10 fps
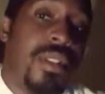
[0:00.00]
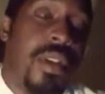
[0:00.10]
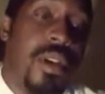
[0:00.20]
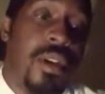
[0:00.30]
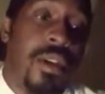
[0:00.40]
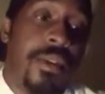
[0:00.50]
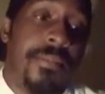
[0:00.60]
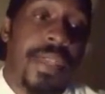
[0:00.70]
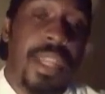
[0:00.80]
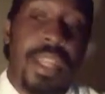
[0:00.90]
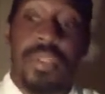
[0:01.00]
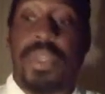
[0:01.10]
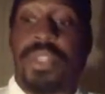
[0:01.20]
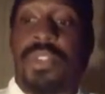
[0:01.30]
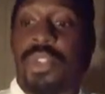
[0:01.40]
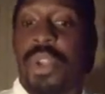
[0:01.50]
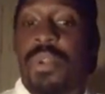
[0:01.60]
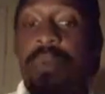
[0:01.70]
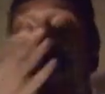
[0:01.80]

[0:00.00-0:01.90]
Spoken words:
and I guess we could start